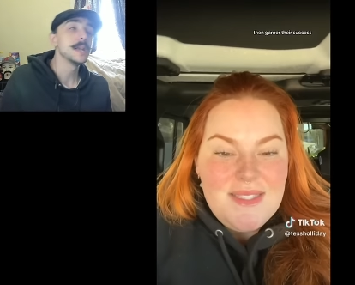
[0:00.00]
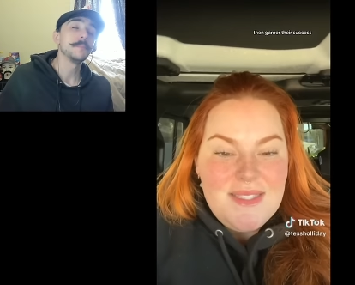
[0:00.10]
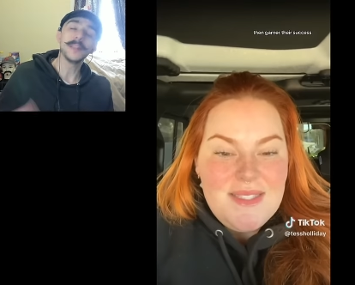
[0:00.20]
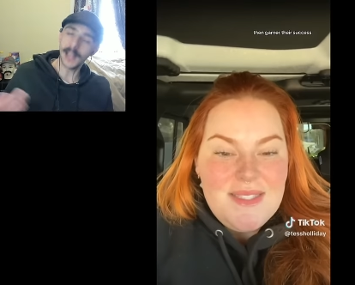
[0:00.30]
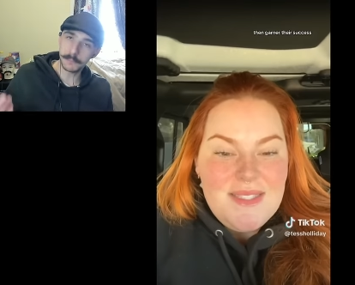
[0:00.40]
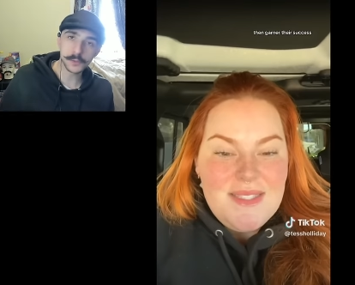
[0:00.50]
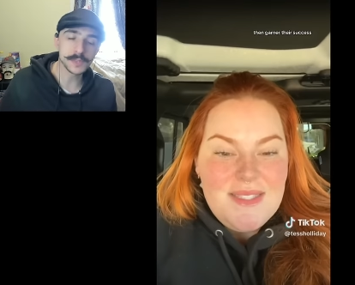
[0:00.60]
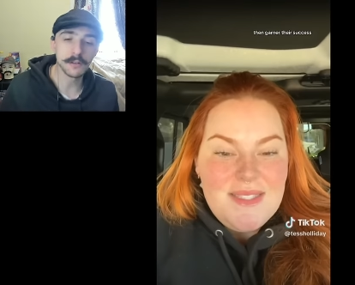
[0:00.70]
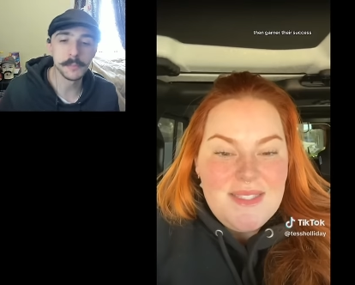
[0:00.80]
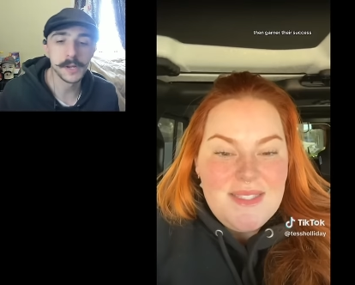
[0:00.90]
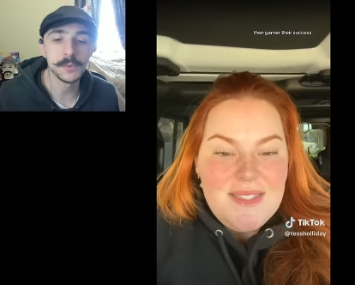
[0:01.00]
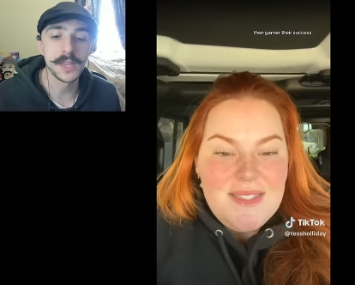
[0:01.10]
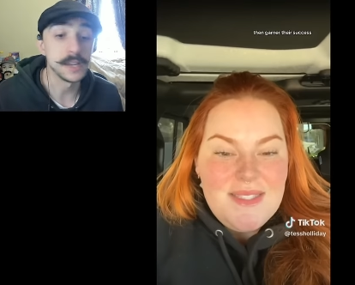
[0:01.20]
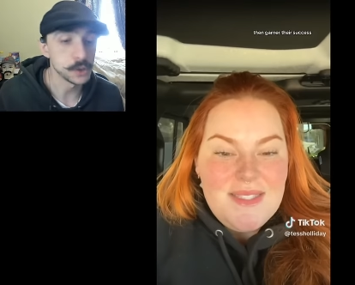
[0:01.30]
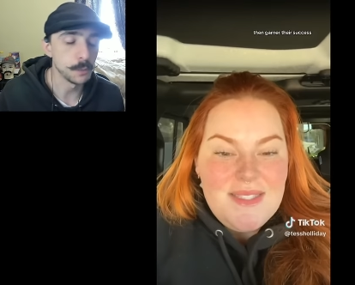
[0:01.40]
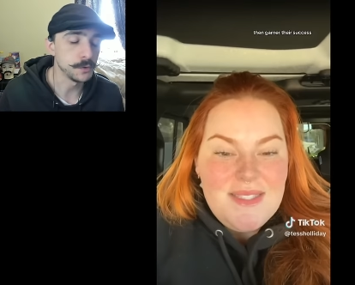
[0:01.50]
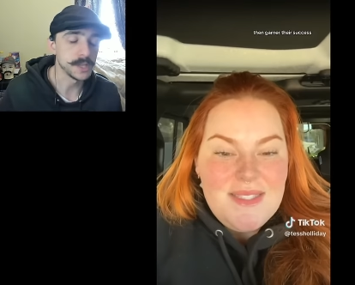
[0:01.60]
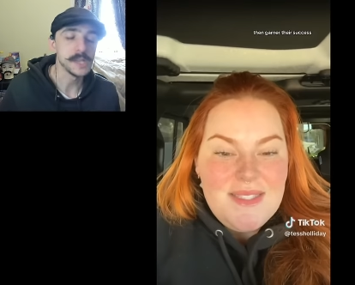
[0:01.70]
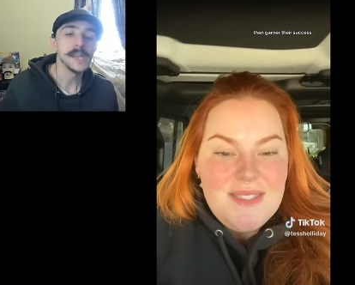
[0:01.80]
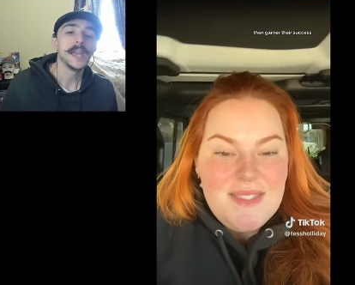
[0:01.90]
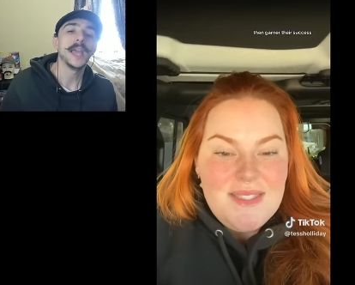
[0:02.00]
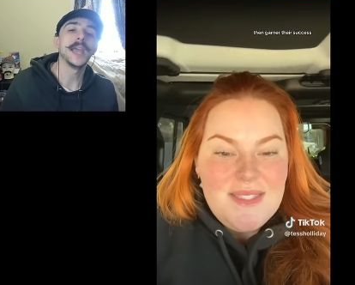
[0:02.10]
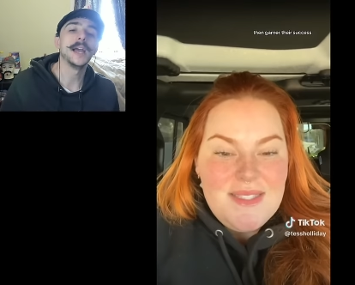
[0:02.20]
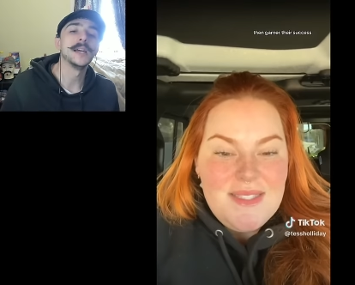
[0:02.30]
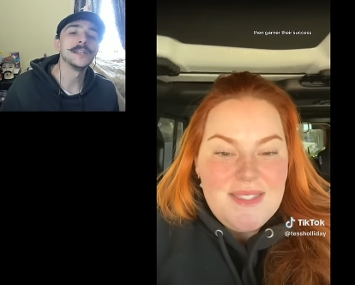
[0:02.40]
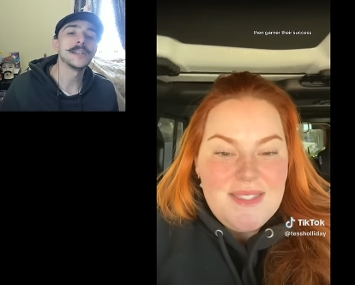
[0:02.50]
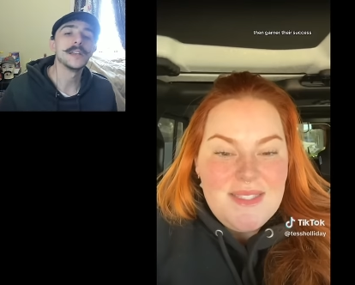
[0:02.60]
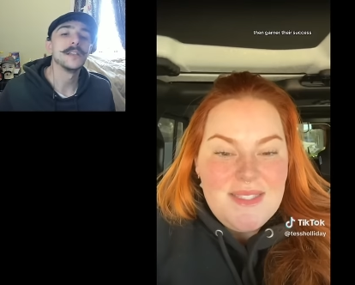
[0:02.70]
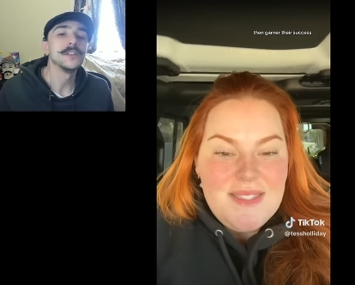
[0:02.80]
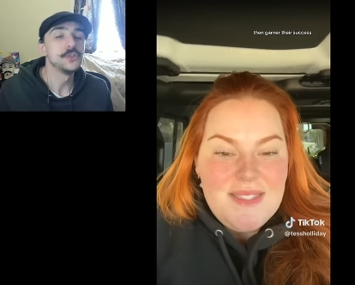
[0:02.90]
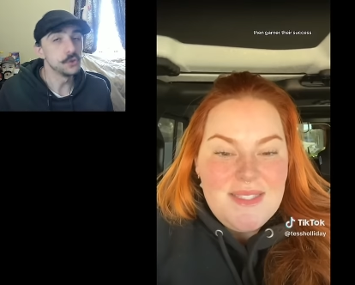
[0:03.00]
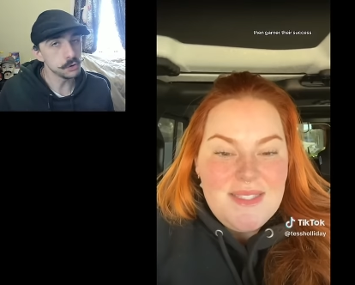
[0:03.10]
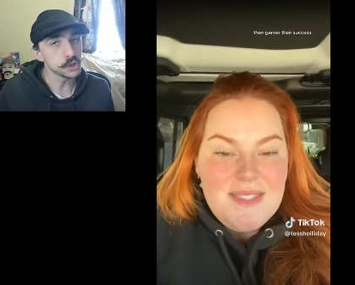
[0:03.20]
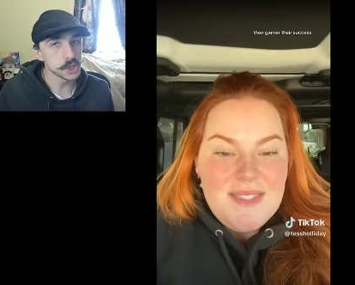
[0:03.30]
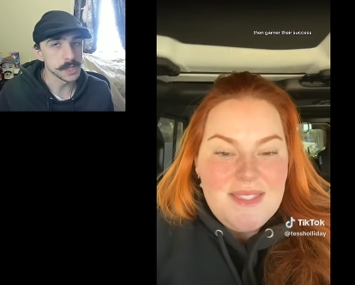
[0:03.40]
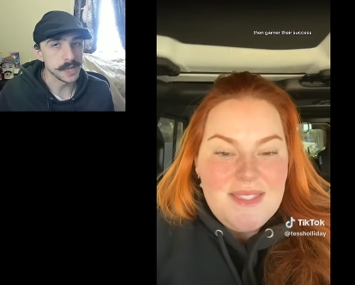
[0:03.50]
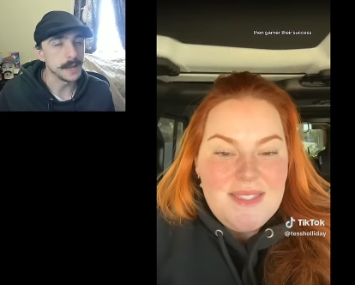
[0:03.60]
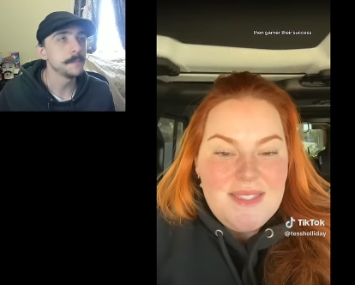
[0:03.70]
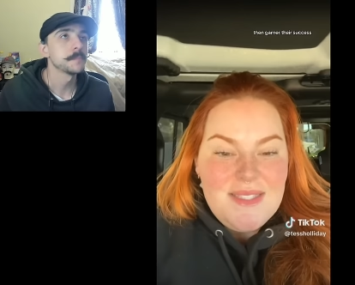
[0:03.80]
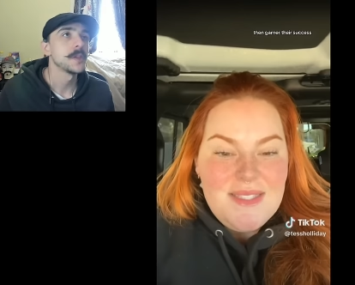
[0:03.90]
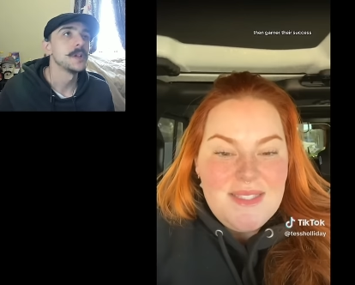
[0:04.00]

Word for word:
Speaker 1: It happens with everybody with age, hopefully. And usually,